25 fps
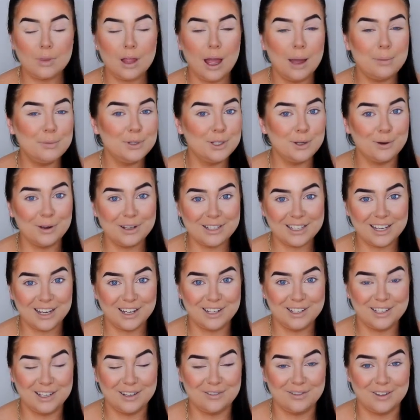I'm so
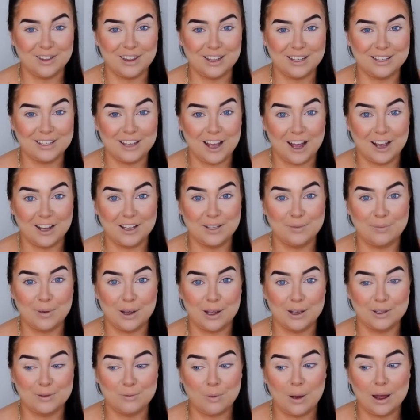excited for this, guys,
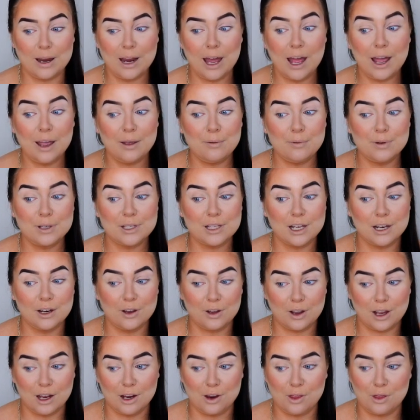because when I was
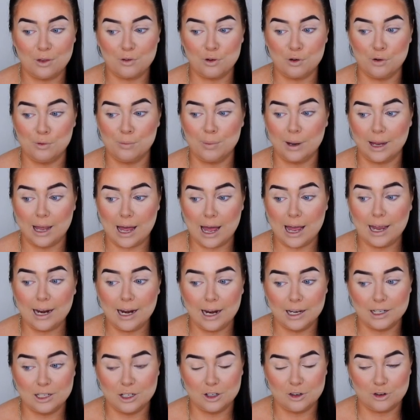looking through my
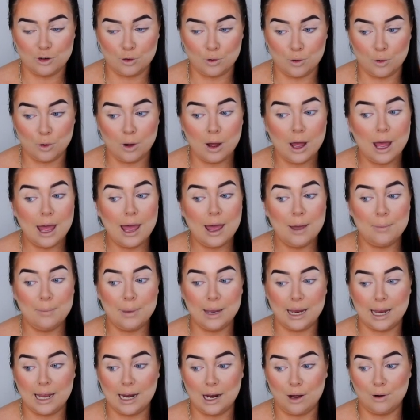highlighter drawer,
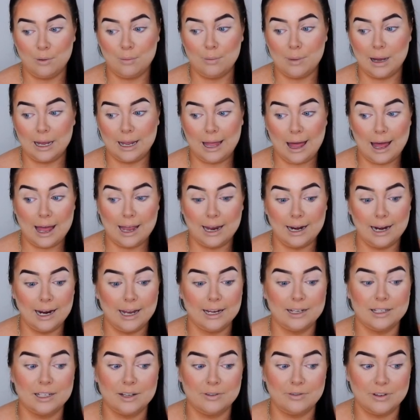picking out my
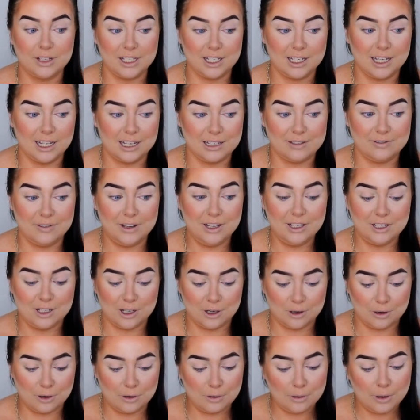highlighter for today's
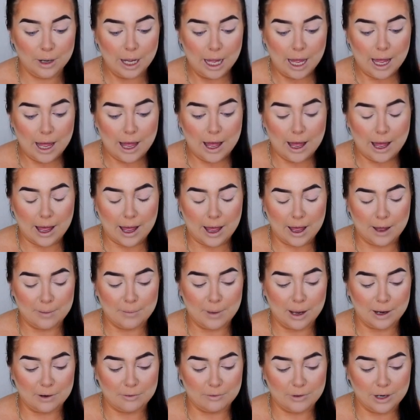video,
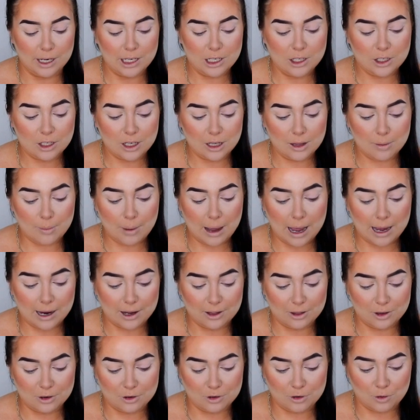I reached to the back
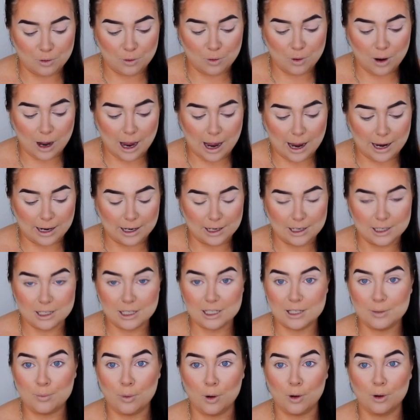of the drawer
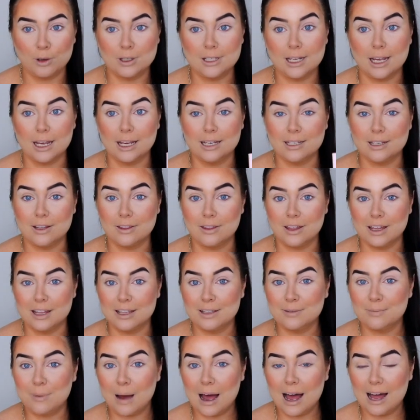and spotted
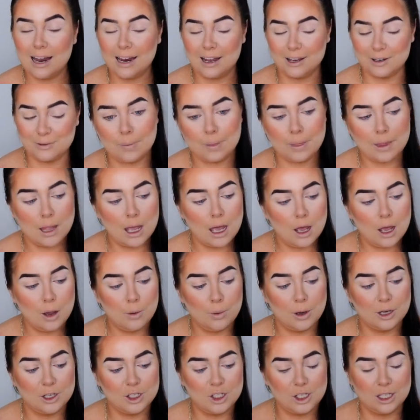this palette,
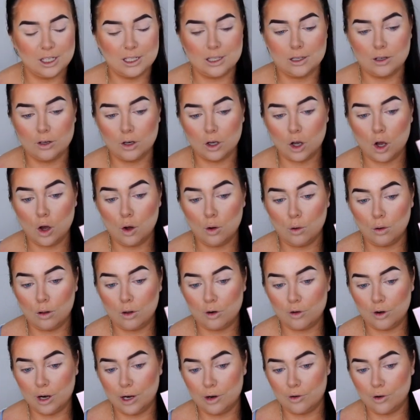which is the Nicole
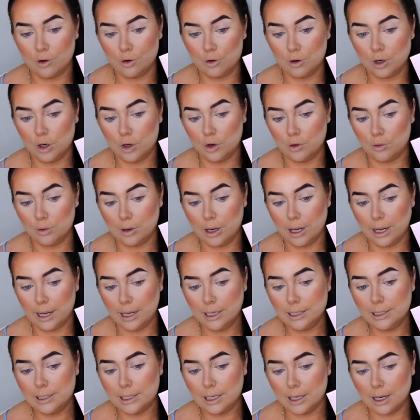Guerriero Glow
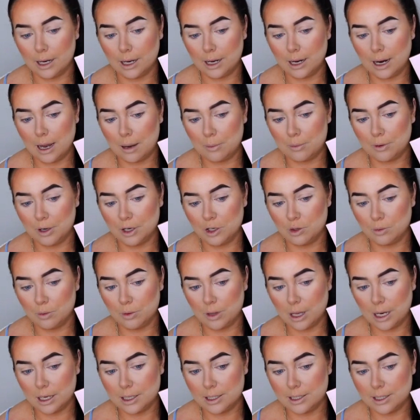Kit in collaboration with
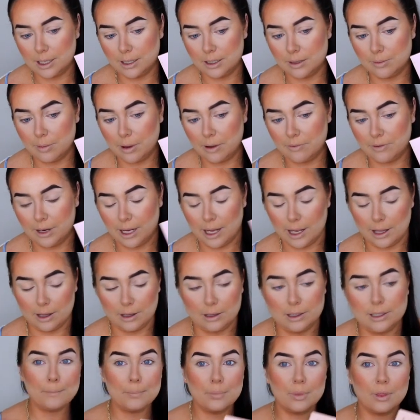Anastasia Beverly
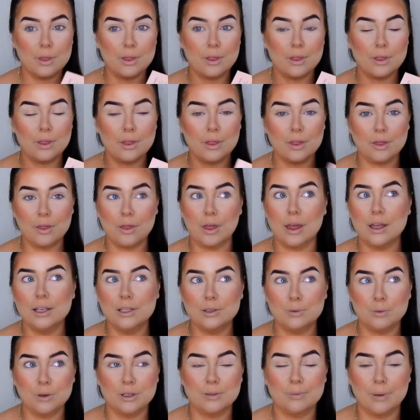Hills.
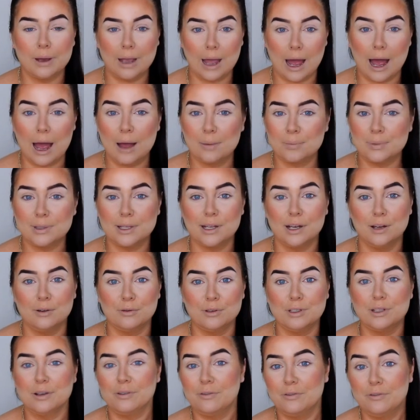This was my
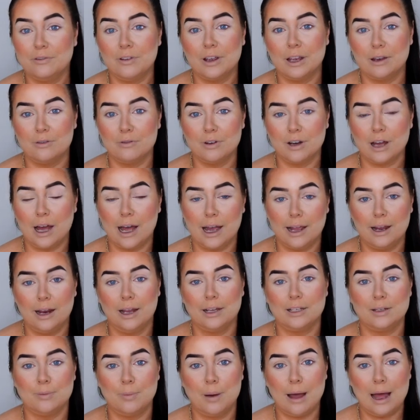absolute favourite
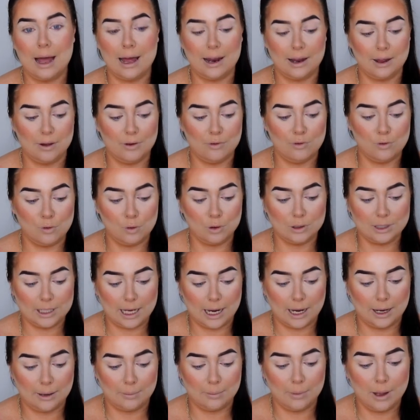highlighter palette of all
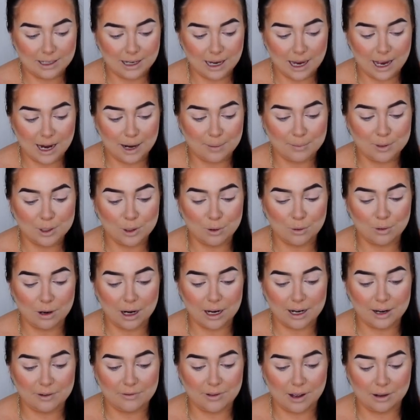time, and I'm so
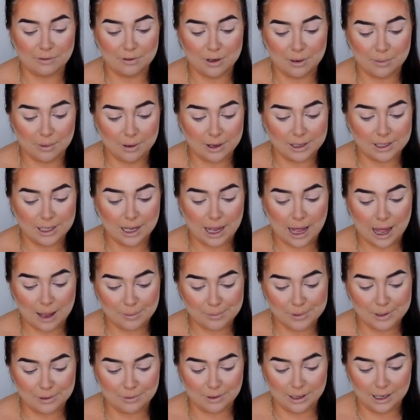glad I found it because I
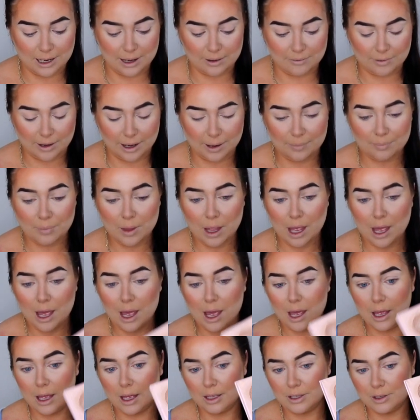absolutely love it.
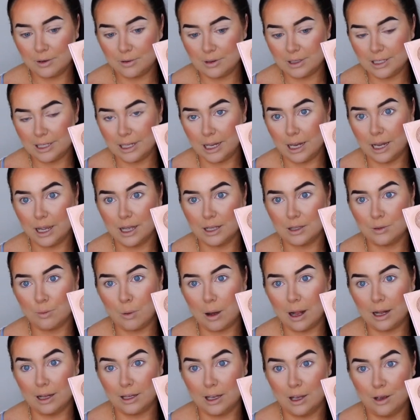As you can see, it's
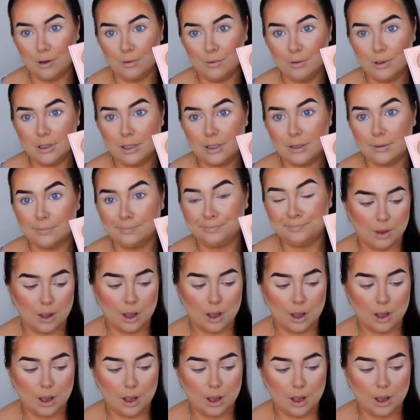well used.